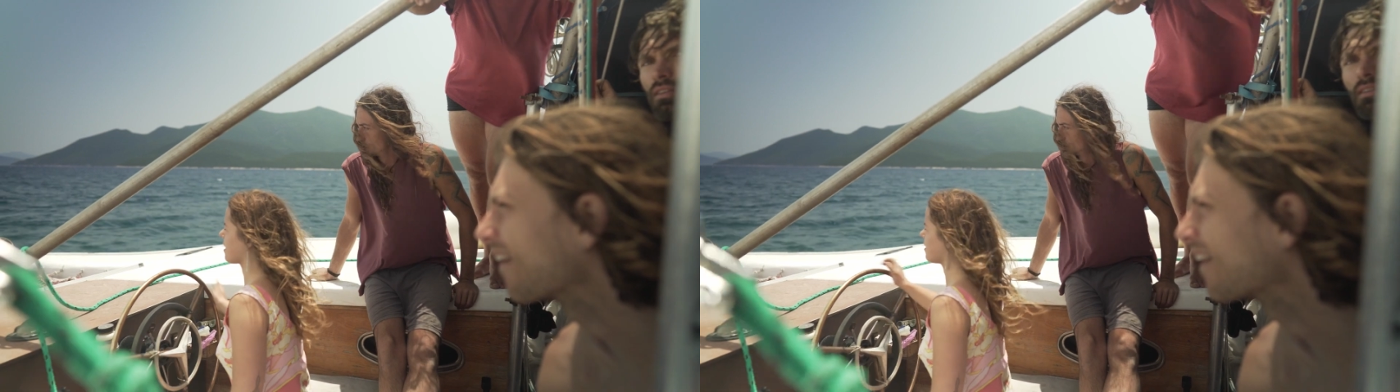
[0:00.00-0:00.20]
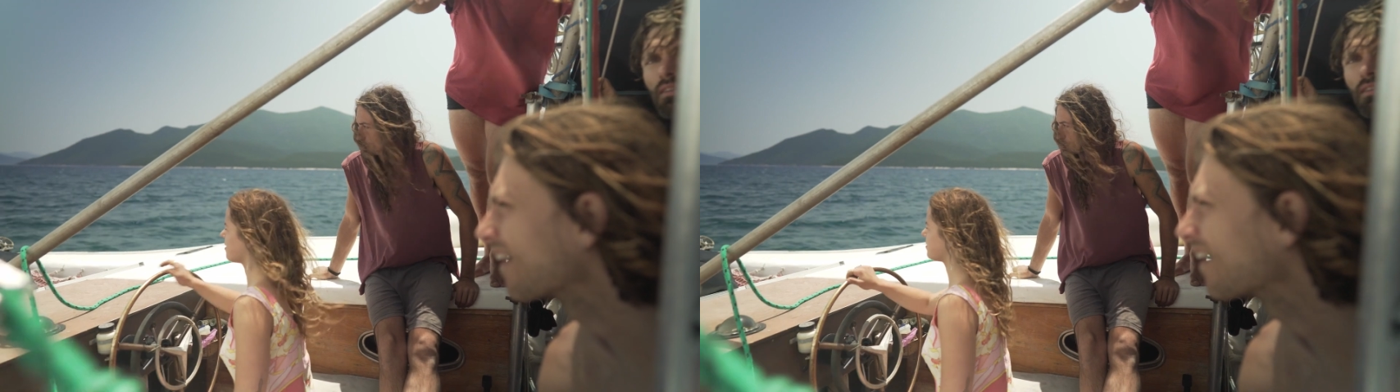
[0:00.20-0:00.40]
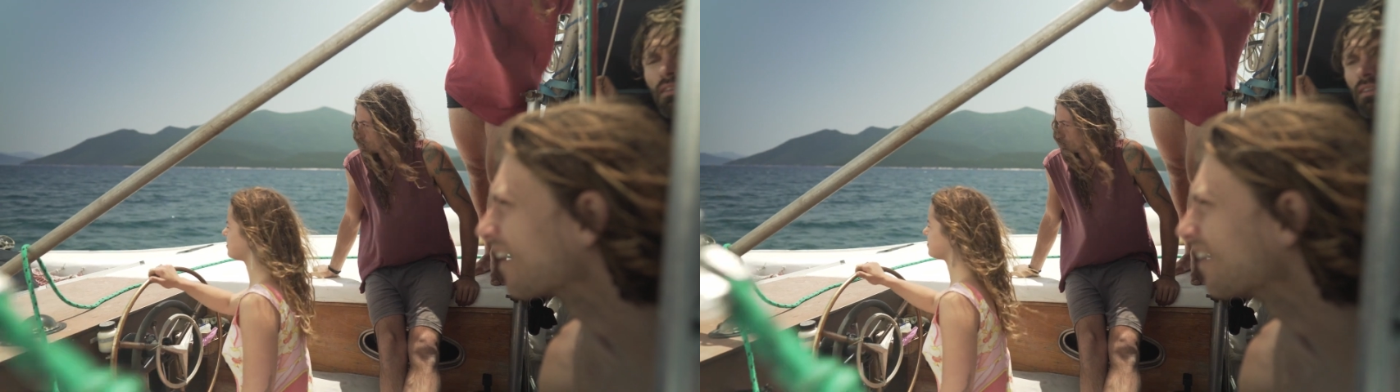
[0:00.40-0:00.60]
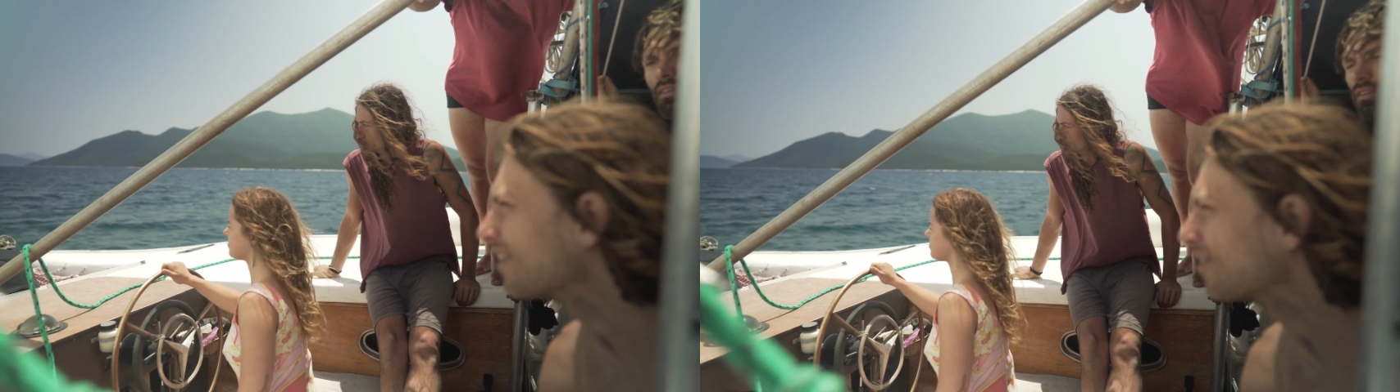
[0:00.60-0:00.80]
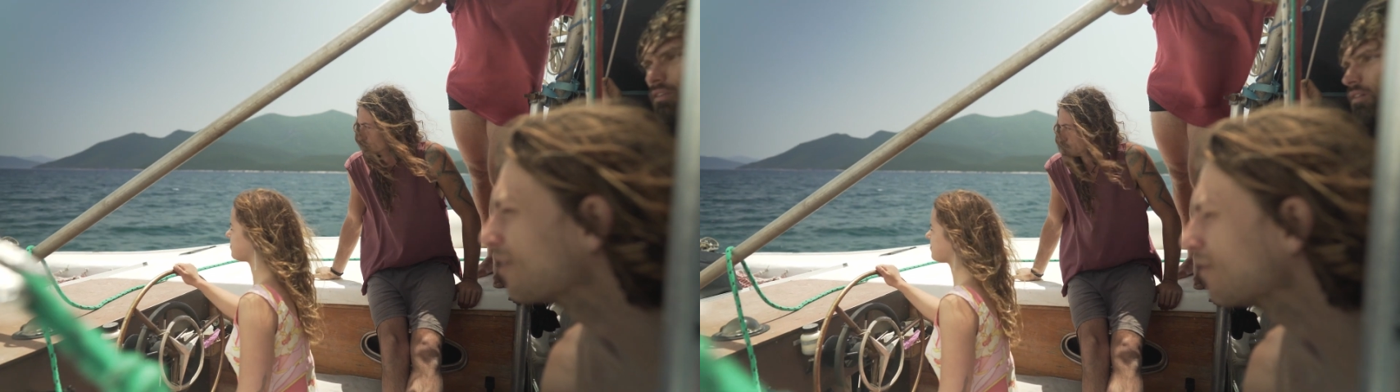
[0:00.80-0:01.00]
in the beginning of
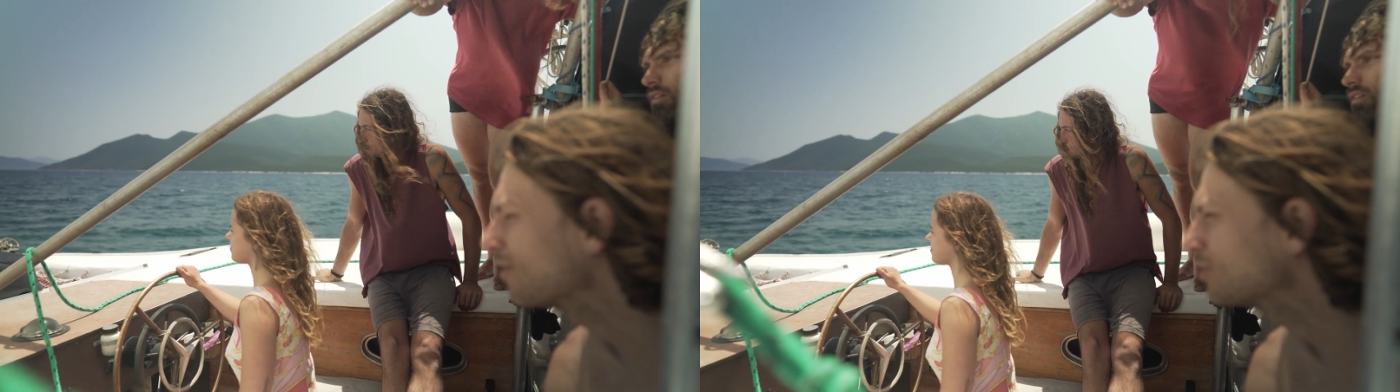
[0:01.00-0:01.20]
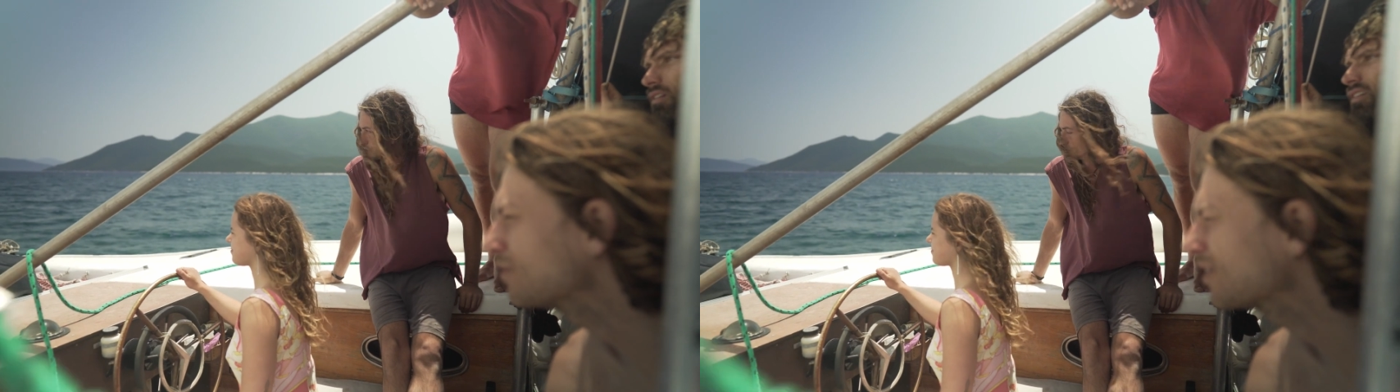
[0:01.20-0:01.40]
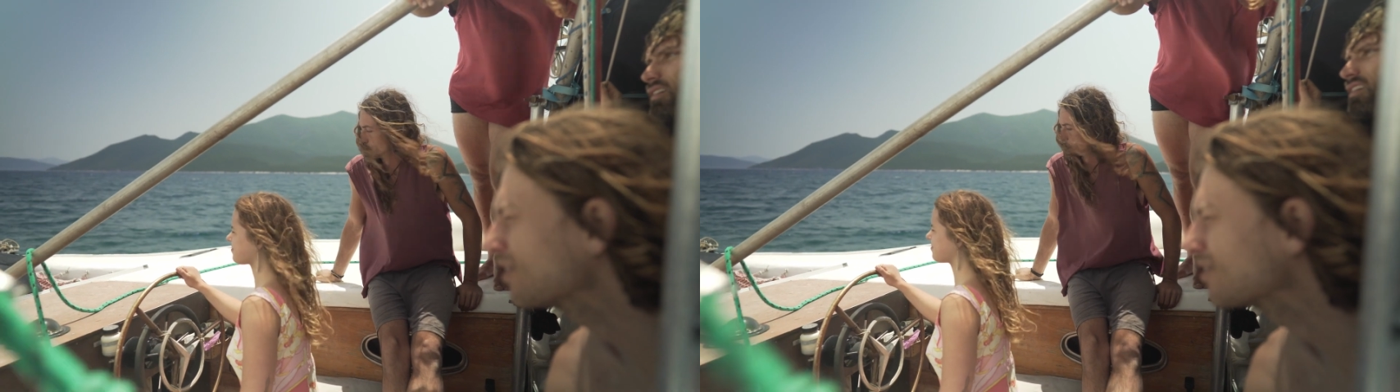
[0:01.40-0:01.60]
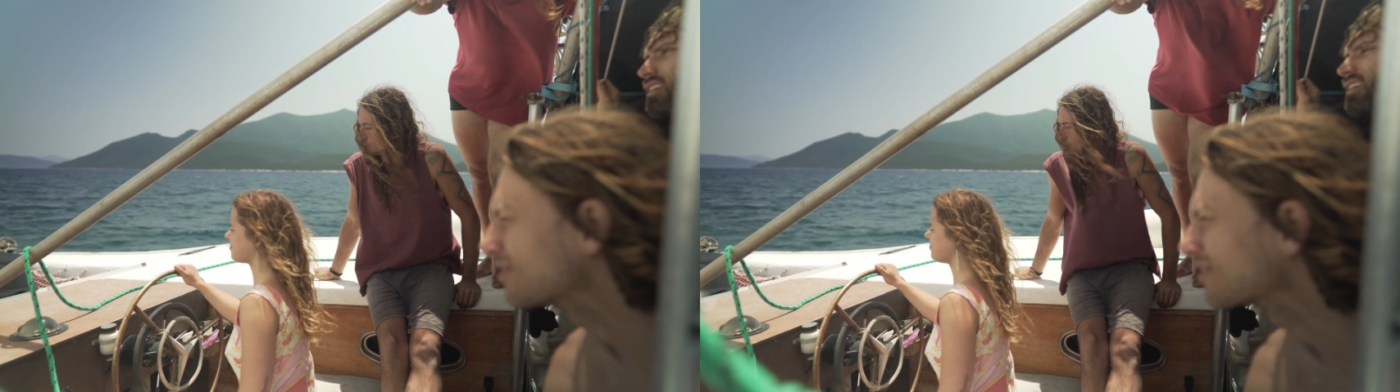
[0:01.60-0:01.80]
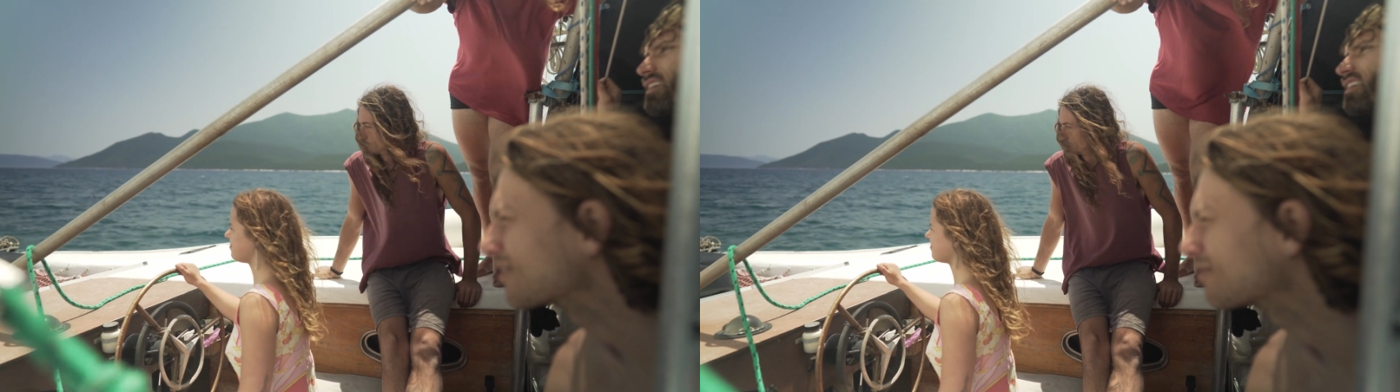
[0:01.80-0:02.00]
the season, we're
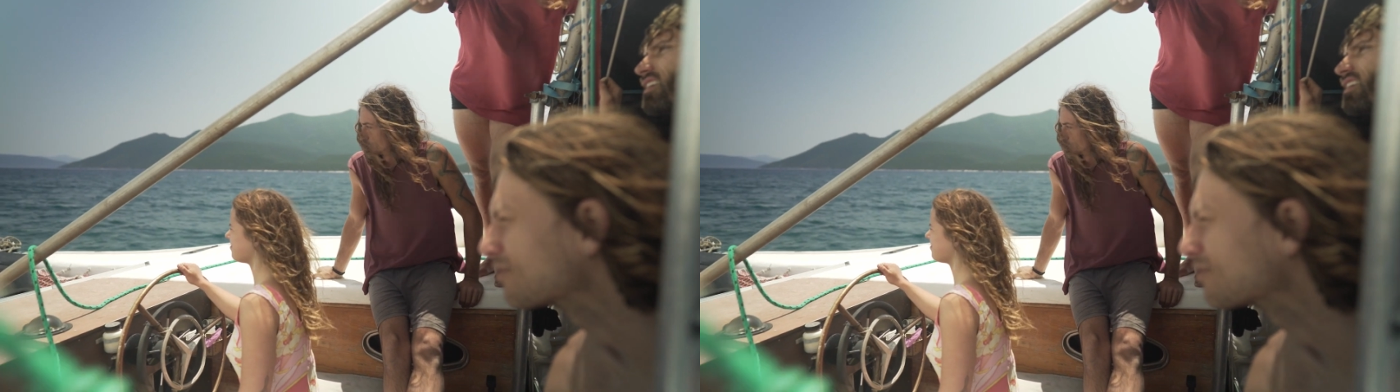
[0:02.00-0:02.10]
there.